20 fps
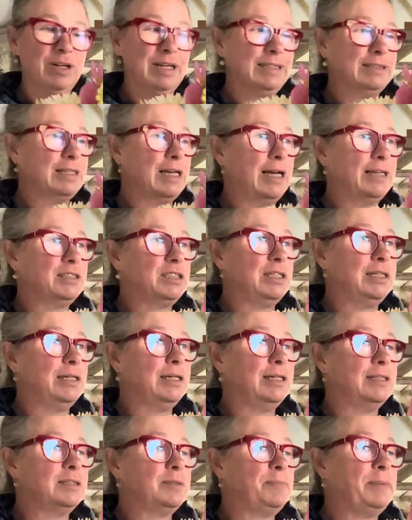
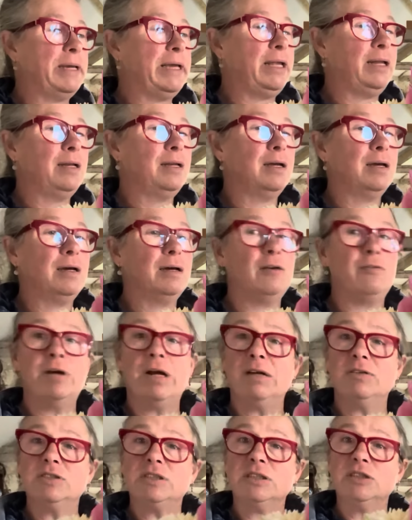It's been
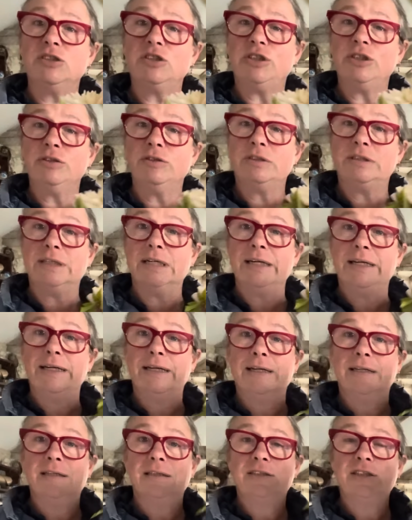around since Tuesday
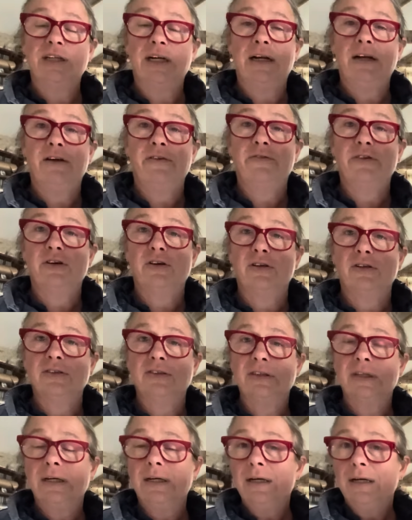in a shallow
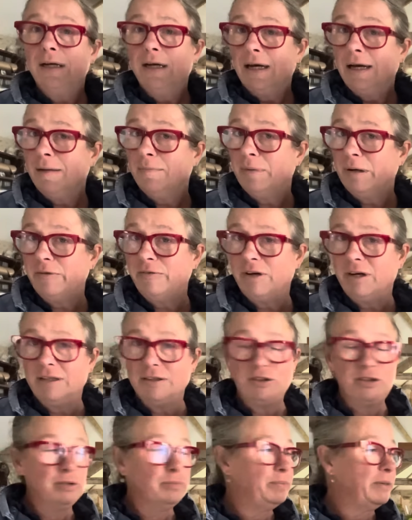vase, and by
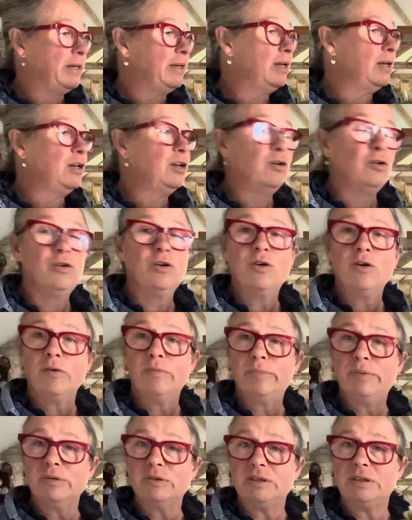rights should be long
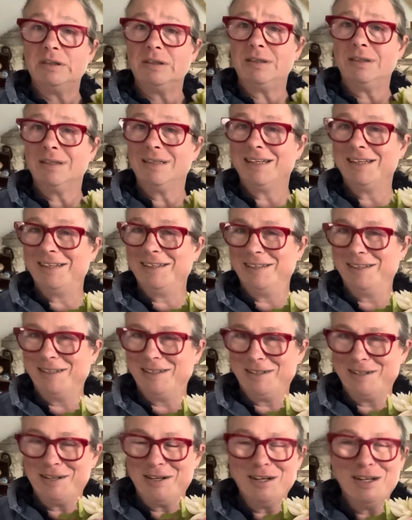composted.
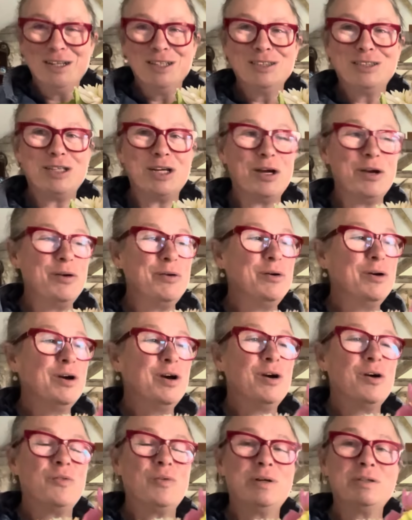So
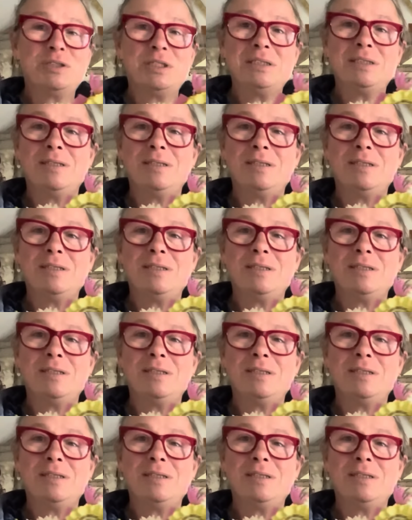we'll just